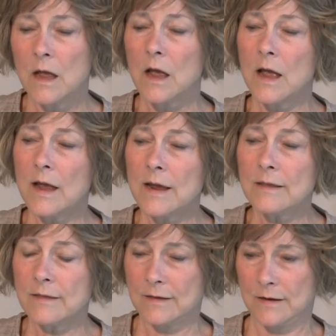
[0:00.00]
I
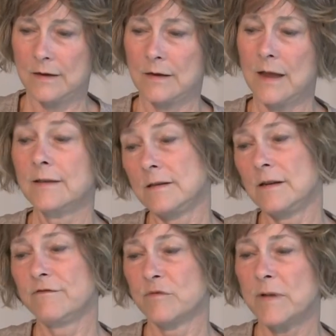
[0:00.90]
think, as an
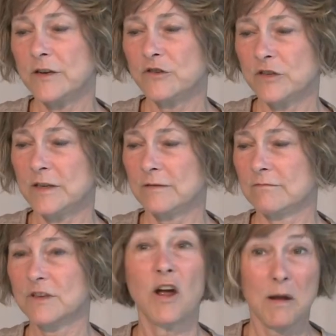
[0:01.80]
information
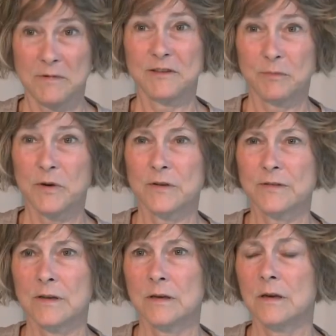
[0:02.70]
commons
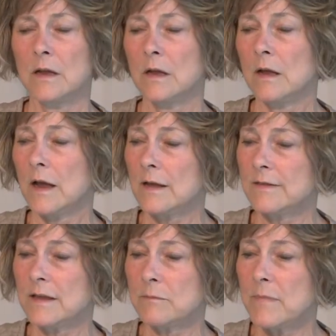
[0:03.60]
person, I
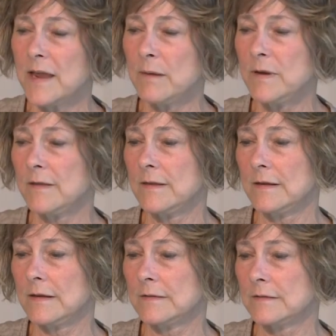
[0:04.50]
think maybe
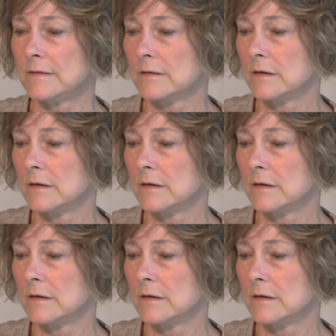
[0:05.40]
this